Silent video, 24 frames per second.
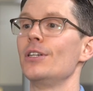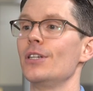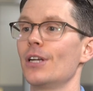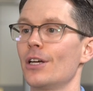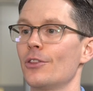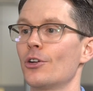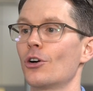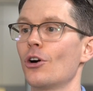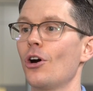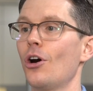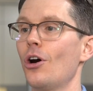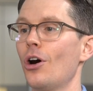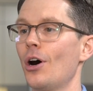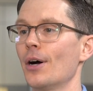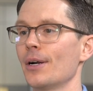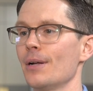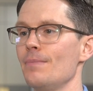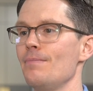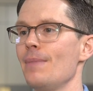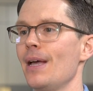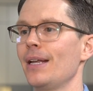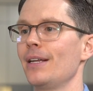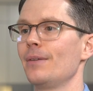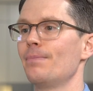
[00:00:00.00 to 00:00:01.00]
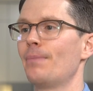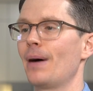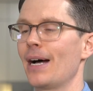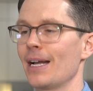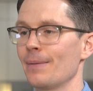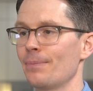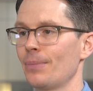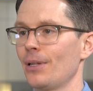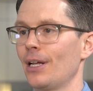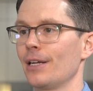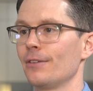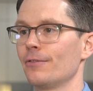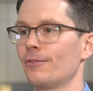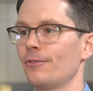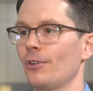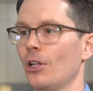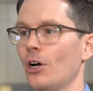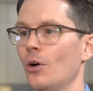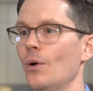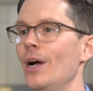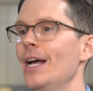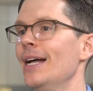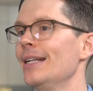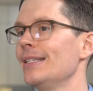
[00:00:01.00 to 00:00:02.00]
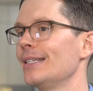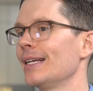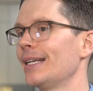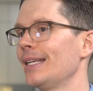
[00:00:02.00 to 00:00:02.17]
another automated pipeline flow